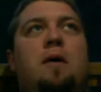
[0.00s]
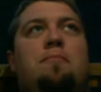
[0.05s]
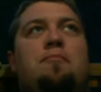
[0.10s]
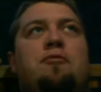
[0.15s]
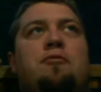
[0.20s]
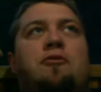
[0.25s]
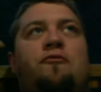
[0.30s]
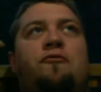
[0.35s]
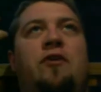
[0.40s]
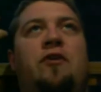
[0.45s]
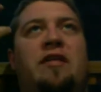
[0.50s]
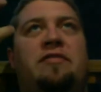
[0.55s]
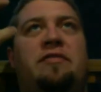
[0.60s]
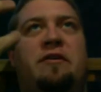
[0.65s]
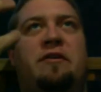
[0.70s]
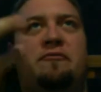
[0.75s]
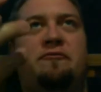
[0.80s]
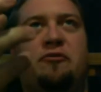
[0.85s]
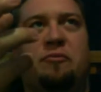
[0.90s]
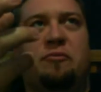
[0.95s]
prevent
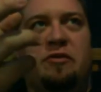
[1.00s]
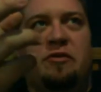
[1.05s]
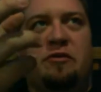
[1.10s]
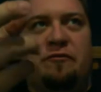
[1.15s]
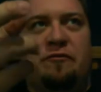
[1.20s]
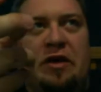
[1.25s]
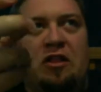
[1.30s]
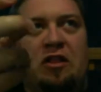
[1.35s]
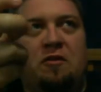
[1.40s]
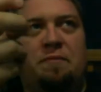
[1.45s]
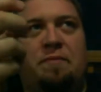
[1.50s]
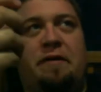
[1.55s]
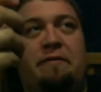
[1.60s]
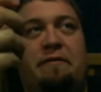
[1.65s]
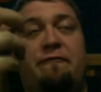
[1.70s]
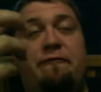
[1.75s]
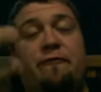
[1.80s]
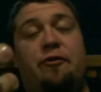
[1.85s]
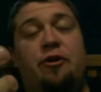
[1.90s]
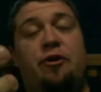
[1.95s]
them from developing
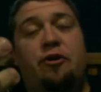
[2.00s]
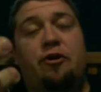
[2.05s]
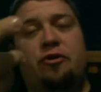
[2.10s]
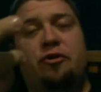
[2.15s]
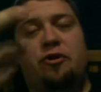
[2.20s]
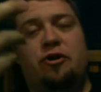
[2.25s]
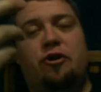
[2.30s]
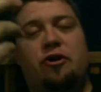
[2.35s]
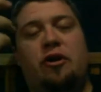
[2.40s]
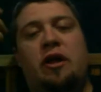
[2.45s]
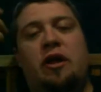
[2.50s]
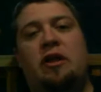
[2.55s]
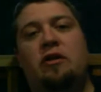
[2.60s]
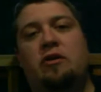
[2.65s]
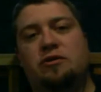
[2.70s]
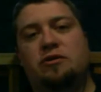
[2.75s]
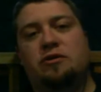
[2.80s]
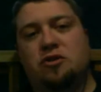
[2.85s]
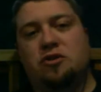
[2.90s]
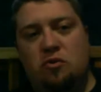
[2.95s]
further and
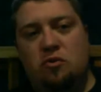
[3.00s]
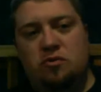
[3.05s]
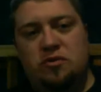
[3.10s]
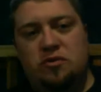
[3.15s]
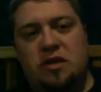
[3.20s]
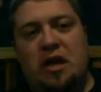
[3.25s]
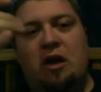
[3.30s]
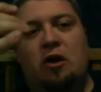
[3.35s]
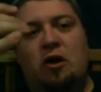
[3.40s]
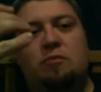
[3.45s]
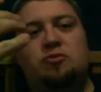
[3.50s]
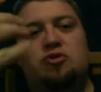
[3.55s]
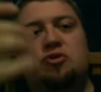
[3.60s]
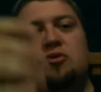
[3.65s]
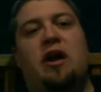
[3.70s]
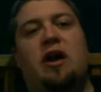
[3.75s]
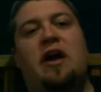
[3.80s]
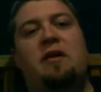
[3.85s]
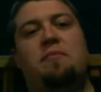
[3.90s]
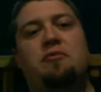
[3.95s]
also to help
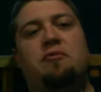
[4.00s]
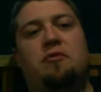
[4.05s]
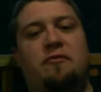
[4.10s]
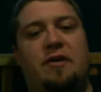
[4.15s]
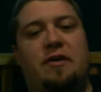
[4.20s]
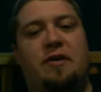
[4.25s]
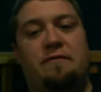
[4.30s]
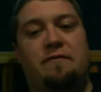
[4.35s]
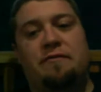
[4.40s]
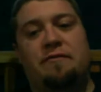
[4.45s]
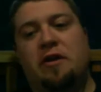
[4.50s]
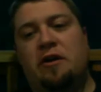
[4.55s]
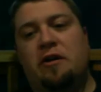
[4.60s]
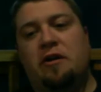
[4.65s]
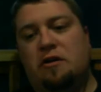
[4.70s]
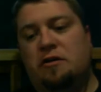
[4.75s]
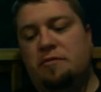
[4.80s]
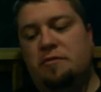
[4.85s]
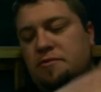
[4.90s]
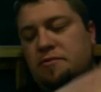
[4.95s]
try and prevent
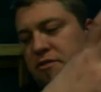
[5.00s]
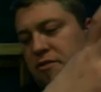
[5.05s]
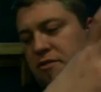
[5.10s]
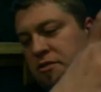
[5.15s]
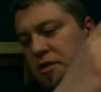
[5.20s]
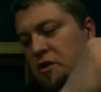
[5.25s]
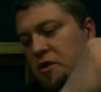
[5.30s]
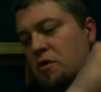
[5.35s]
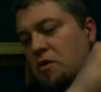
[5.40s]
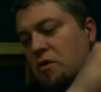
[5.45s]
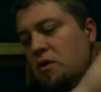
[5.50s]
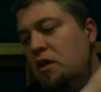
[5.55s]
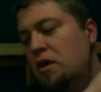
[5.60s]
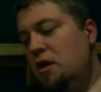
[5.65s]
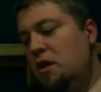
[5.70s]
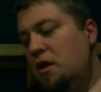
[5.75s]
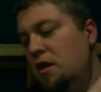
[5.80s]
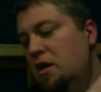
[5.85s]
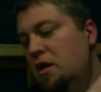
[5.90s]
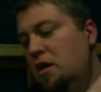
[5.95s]
flare-ups. So,
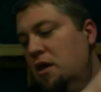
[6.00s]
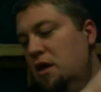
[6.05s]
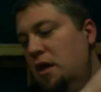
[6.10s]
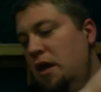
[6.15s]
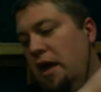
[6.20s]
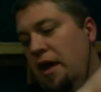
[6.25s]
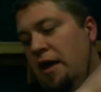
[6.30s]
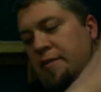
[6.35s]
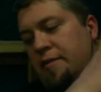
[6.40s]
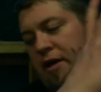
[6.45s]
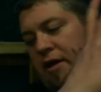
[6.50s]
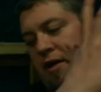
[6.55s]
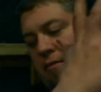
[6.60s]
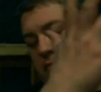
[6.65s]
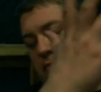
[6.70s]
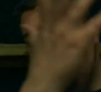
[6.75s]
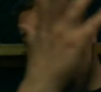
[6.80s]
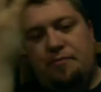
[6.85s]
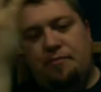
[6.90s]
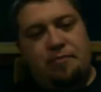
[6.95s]
I
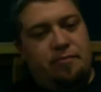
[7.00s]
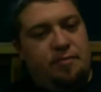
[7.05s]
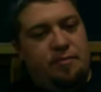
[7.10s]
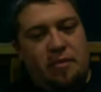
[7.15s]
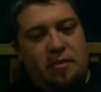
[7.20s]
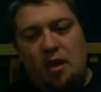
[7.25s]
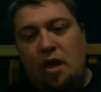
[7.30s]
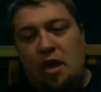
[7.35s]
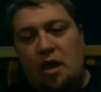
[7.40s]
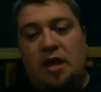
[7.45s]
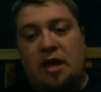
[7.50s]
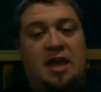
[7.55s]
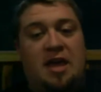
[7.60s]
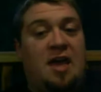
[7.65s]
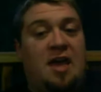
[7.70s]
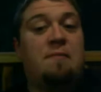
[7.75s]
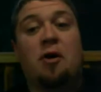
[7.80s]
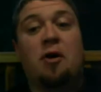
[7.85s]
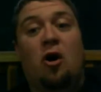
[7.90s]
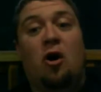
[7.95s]
mean,
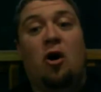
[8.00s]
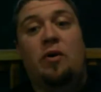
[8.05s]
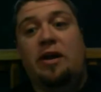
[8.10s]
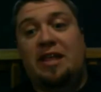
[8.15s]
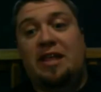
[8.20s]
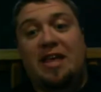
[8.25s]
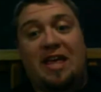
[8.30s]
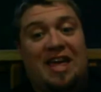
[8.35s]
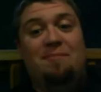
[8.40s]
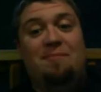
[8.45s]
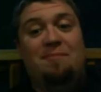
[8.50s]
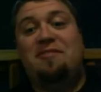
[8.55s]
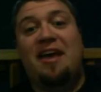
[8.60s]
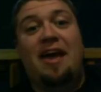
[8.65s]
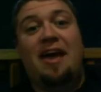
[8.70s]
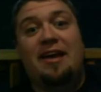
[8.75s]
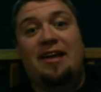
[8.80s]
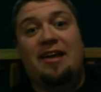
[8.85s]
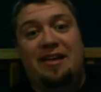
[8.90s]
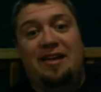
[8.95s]
keep going, keep
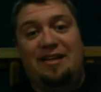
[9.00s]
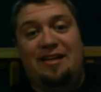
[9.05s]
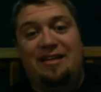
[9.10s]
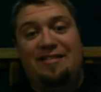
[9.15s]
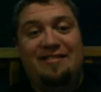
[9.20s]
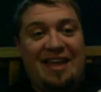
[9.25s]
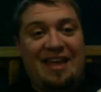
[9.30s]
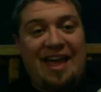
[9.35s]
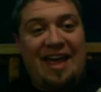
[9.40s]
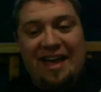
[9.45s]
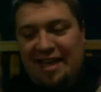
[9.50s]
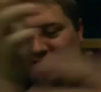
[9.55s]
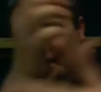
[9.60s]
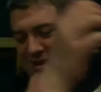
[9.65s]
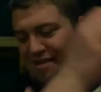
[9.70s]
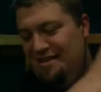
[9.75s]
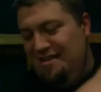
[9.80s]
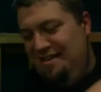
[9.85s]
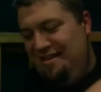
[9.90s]
taking it, take it.